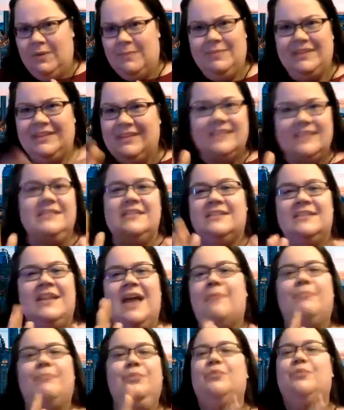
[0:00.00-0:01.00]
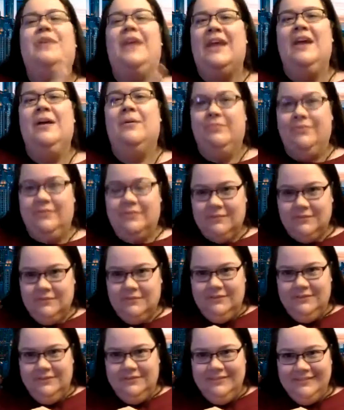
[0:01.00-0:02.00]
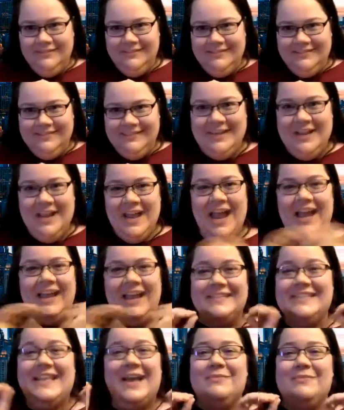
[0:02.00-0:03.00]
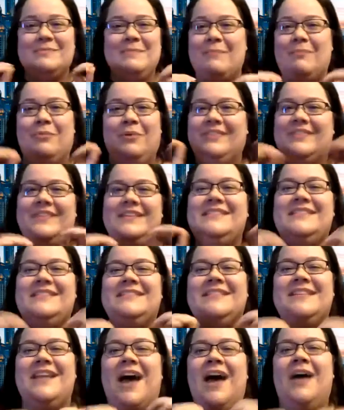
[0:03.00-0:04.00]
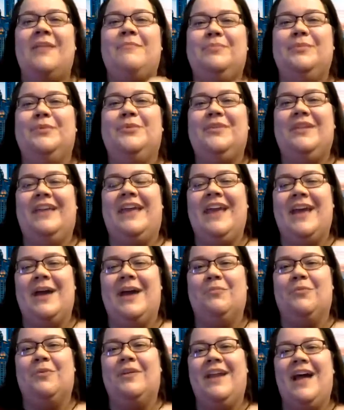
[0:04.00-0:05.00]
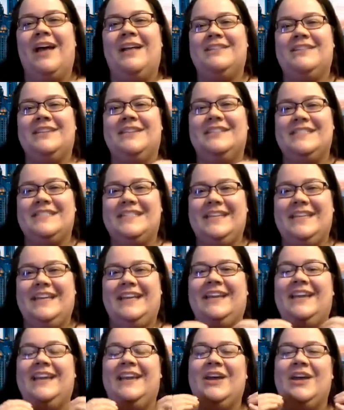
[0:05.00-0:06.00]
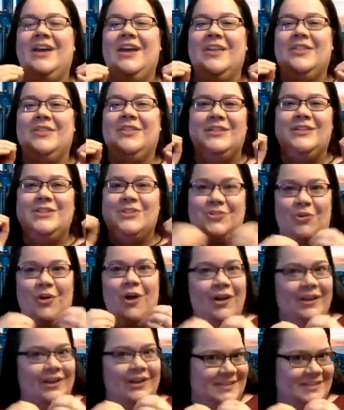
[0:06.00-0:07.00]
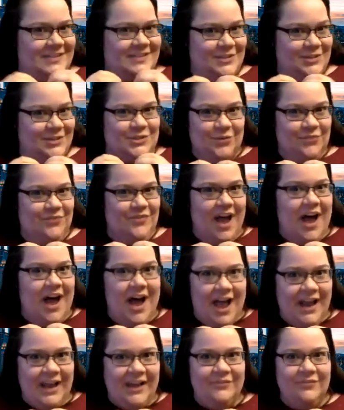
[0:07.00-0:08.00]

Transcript: But this is not boot camp. I guess that was my point. This is not boot camp. We're not going to see the strongest survive.